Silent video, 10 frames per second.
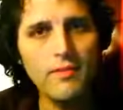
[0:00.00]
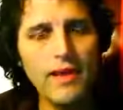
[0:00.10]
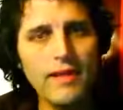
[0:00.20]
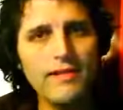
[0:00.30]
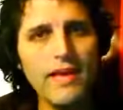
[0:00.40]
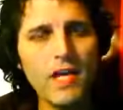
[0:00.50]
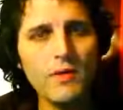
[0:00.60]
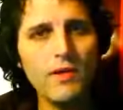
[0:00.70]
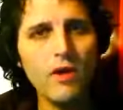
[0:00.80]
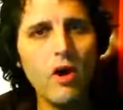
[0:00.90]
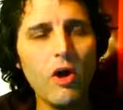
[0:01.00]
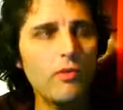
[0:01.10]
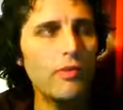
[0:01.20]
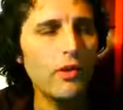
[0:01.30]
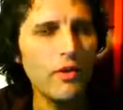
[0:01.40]
Japan attacks Pearl
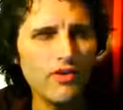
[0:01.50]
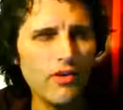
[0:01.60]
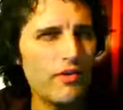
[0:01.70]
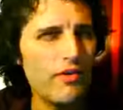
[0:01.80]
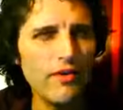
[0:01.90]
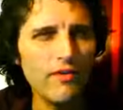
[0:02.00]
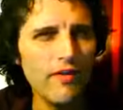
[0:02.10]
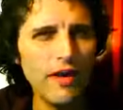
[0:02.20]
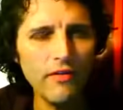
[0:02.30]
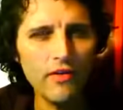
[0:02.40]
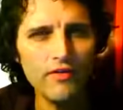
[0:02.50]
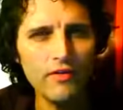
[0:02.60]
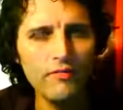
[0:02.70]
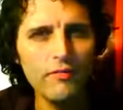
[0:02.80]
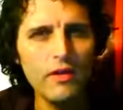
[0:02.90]
Harbor. We lost
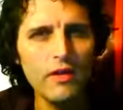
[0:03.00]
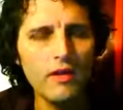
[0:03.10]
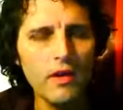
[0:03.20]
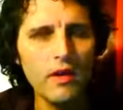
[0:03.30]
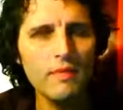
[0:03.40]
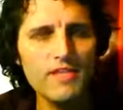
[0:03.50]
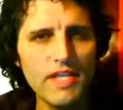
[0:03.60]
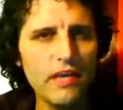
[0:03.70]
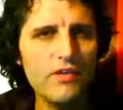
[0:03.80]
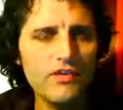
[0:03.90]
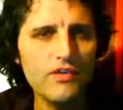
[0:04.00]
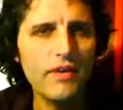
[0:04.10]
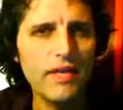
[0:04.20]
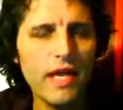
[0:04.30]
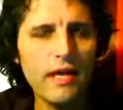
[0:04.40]
3,500 sailors
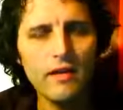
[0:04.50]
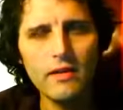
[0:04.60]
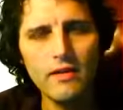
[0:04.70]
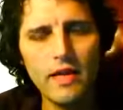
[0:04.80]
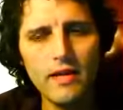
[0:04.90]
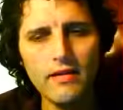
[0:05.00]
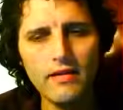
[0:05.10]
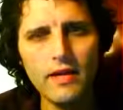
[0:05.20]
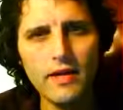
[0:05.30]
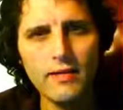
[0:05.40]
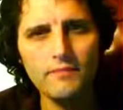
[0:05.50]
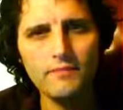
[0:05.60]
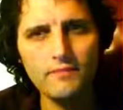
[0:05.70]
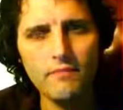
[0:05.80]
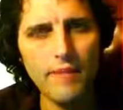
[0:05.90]
during that
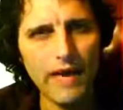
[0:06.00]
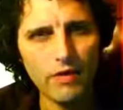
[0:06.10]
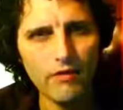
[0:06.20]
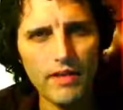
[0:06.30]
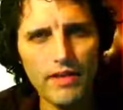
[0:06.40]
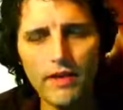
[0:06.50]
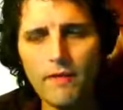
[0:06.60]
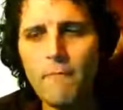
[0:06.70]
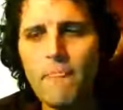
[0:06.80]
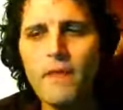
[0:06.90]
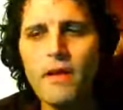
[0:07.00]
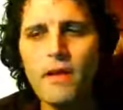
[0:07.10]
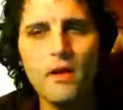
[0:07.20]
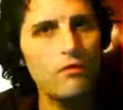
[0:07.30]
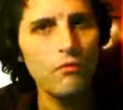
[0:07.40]
battle right there.
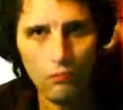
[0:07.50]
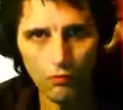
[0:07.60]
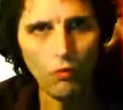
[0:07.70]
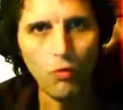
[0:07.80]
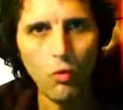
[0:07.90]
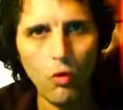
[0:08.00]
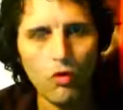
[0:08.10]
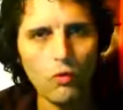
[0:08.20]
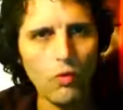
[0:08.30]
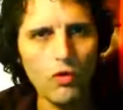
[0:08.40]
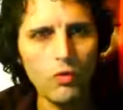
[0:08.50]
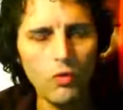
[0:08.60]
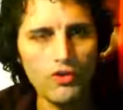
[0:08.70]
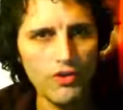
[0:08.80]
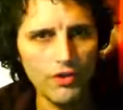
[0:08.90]
World
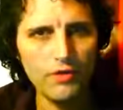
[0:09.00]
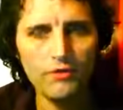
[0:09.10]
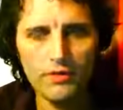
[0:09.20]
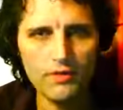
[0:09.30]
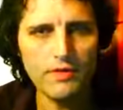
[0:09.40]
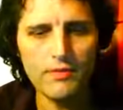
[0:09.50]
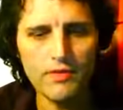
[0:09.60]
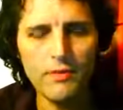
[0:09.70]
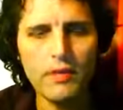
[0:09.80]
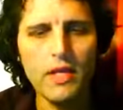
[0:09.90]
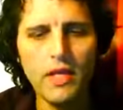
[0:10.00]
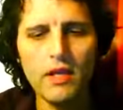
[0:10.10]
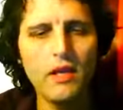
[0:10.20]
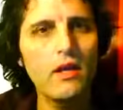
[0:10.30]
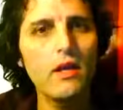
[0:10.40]
War II,
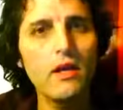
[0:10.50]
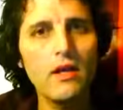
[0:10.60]
subsequently.